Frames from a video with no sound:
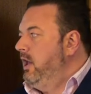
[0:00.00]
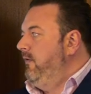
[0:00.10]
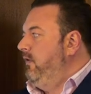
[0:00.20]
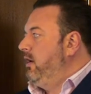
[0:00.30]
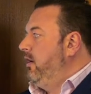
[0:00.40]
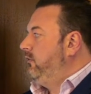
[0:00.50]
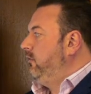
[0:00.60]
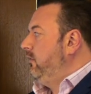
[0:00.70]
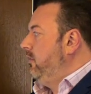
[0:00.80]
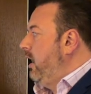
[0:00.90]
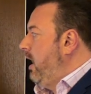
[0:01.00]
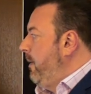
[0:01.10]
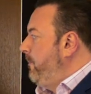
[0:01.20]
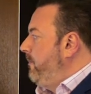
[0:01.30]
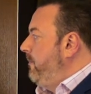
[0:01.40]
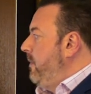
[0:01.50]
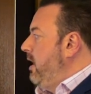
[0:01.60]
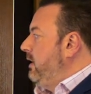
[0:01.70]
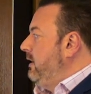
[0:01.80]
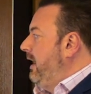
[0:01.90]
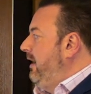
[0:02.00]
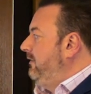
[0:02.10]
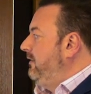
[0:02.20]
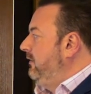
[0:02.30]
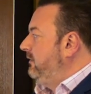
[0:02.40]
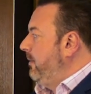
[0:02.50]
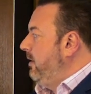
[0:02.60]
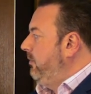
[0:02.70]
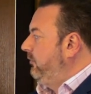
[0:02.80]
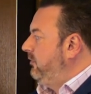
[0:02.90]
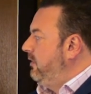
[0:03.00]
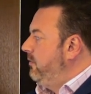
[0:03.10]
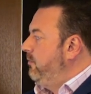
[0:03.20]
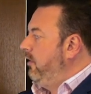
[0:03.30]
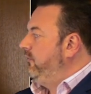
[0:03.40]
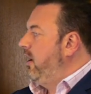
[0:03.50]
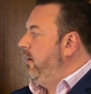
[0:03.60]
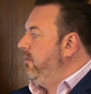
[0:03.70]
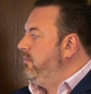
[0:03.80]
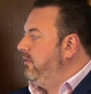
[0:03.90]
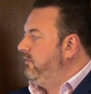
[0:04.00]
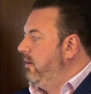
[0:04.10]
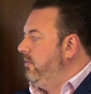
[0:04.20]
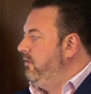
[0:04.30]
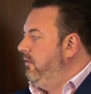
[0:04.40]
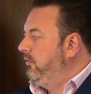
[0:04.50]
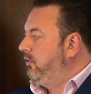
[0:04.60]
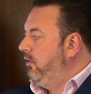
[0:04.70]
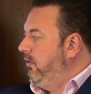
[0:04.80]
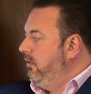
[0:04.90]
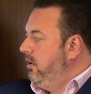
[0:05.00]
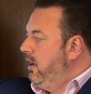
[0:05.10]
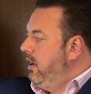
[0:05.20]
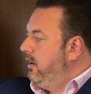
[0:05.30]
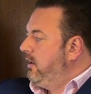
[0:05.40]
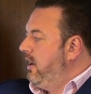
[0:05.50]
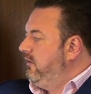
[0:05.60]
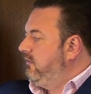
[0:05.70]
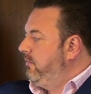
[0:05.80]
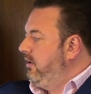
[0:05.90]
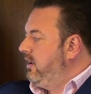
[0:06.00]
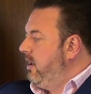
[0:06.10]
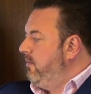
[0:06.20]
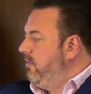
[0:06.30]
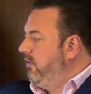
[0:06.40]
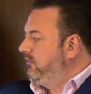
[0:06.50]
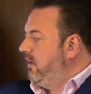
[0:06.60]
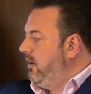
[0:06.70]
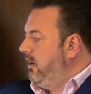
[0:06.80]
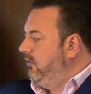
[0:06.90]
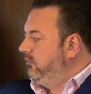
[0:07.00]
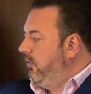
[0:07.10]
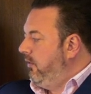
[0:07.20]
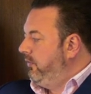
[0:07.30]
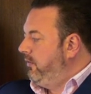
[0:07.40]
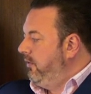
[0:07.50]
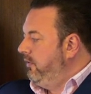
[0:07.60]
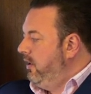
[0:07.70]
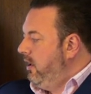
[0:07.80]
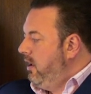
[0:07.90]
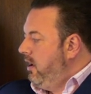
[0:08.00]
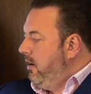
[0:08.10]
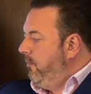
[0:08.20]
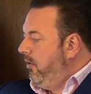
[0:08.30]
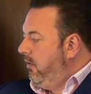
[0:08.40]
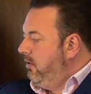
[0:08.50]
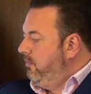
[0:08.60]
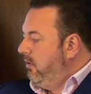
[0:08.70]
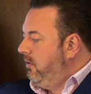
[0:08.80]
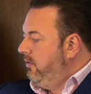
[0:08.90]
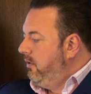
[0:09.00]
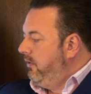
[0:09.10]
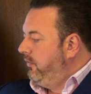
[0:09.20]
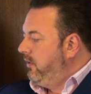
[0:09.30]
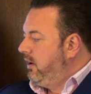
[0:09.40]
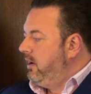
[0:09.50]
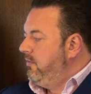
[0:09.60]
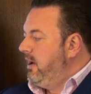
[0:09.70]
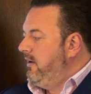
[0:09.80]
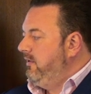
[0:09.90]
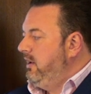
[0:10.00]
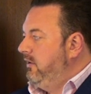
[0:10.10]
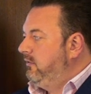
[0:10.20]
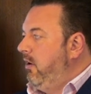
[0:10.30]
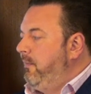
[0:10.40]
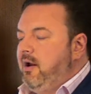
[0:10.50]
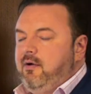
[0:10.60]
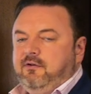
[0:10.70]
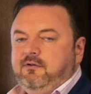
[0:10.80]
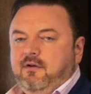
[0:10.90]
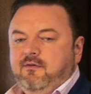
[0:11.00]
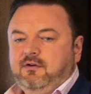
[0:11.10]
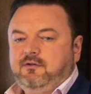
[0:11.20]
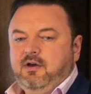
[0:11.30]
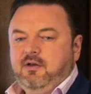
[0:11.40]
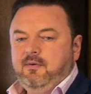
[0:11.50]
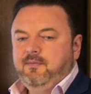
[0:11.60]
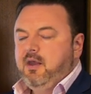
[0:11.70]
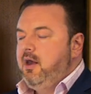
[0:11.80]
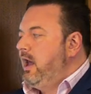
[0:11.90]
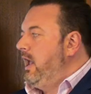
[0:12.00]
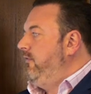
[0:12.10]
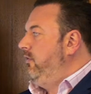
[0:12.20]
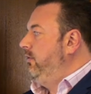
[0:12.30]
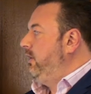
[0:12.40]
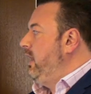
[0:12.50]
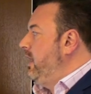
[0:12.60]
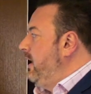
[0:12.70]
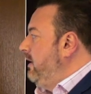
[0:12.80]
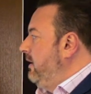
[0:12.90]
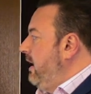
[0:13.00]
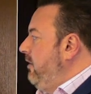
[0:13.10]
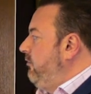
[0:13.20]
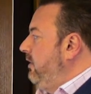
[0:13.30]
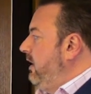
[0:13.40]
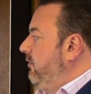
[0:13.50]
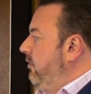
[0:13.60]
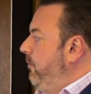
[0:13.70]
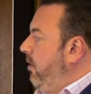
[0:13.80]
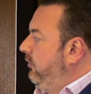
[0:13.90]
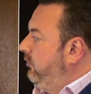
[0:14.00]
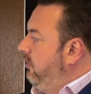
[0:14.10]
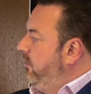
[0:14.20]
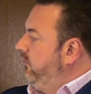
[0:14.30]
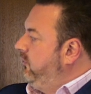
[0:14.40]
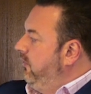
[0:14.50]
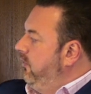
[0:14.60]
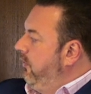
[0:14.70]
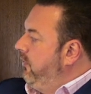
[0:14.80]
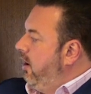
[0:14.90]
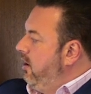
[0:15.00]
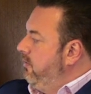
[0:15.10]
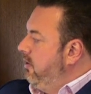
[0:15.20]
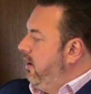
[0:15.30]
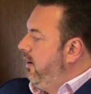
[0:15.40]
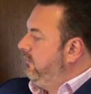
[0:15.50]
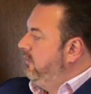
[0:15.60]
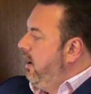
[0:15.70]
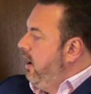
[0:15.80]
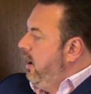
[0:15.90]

If you go to upmarket eastern suburbs, Mount Albert, Mount Albert North, Kew, Canterbury, Camberwell, Surrey Hills, Hawthorne, Bowen, Bowen North, Glen Waverley, top areas to invest in. And if you're looking at entry level, Box Hill North, Heidelberg Heights,